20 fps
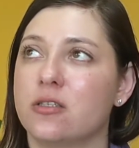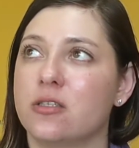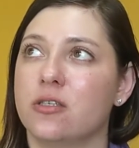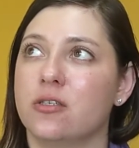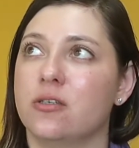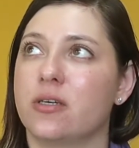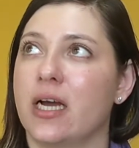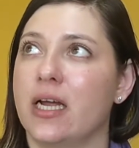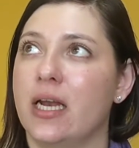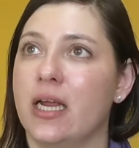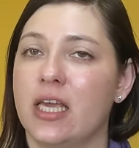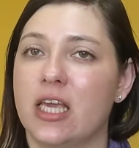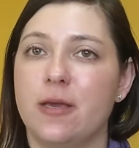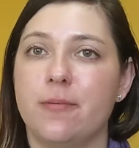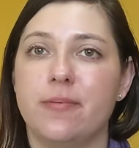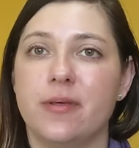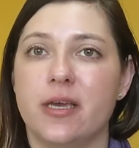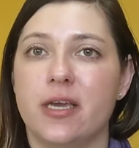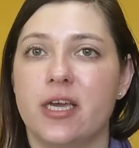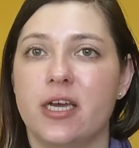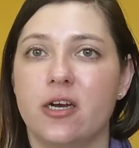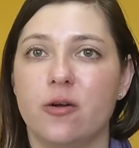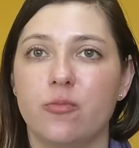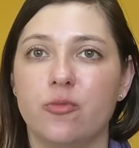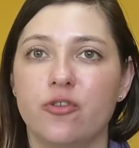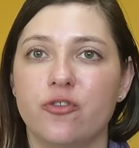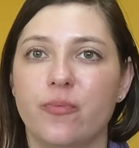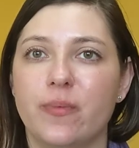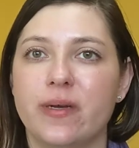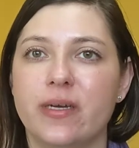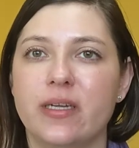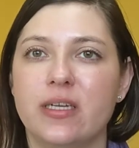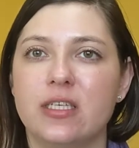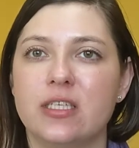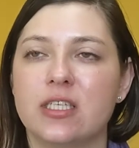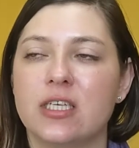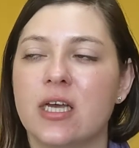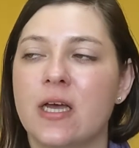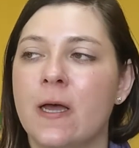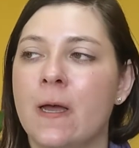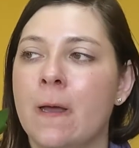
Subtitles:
to kind of keep the air movement.